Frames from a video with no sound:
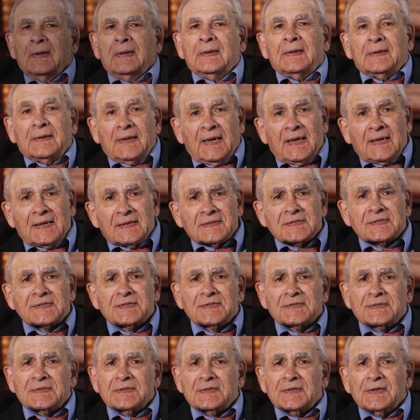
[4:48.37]

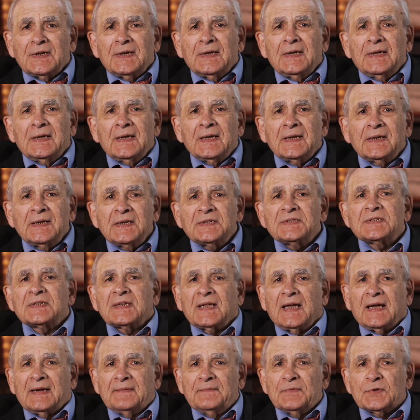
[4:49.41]
Yes, it is
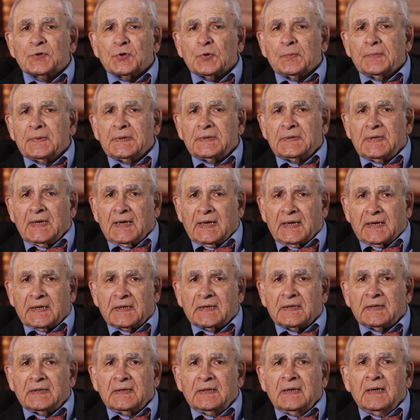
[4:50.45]
time to
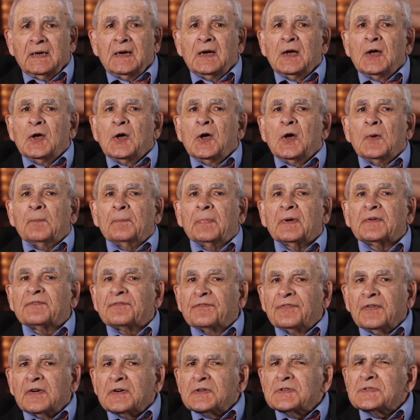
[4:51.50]
retire. But
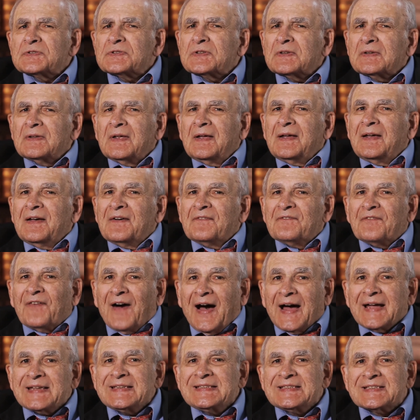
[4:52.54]
first,
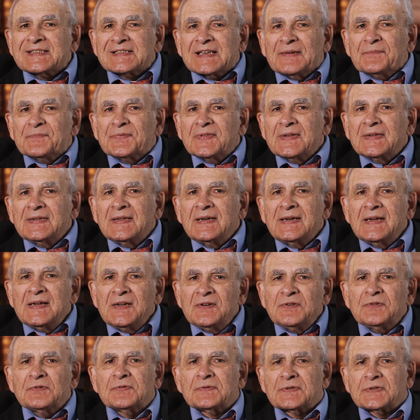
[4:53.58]
Find something that
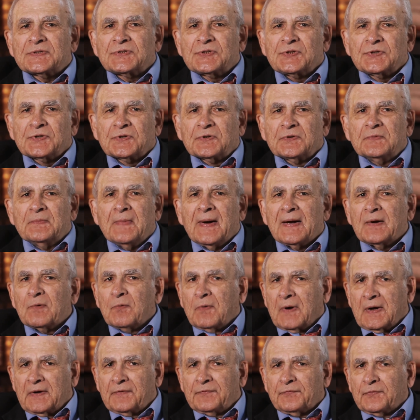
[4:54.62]
interests you, my
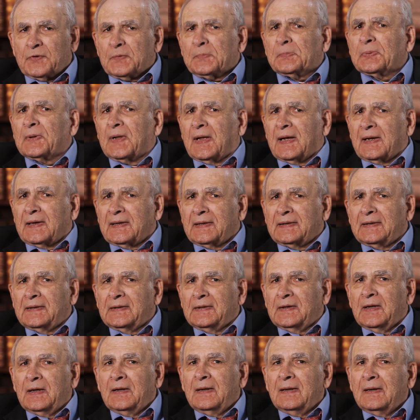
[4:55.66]
wife replied.
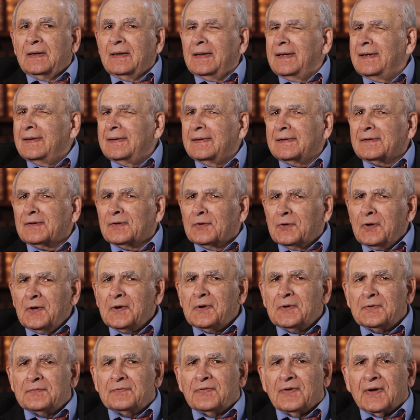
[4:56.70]
Good
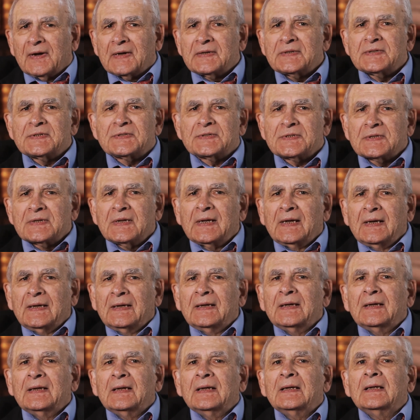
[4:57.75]
advice,
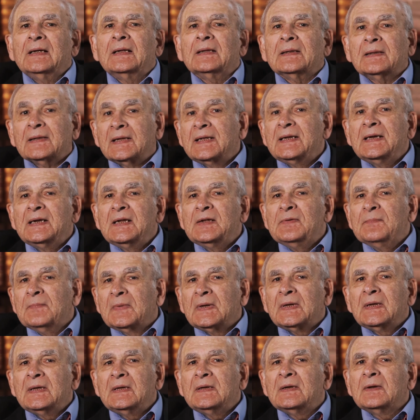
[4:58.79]
leading
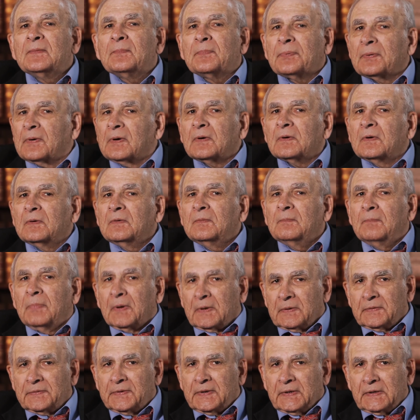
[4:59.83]
me to pro
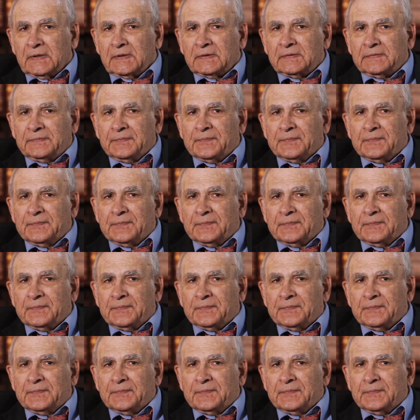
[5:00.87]
bono.